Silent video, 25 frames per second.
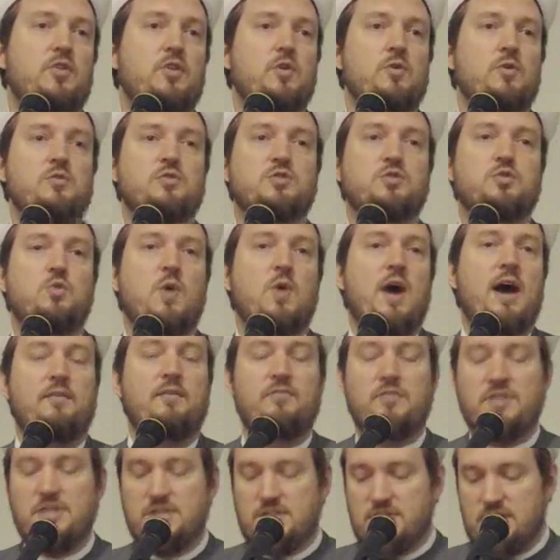those who
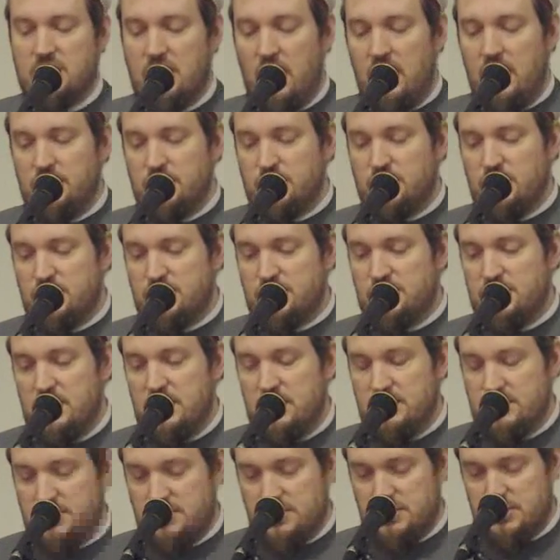have this
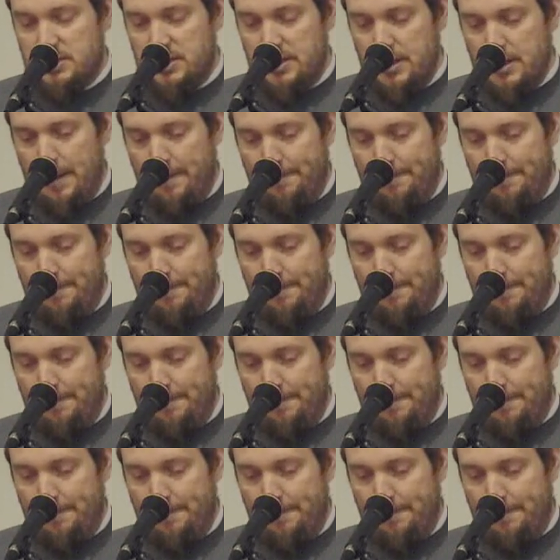consciousness.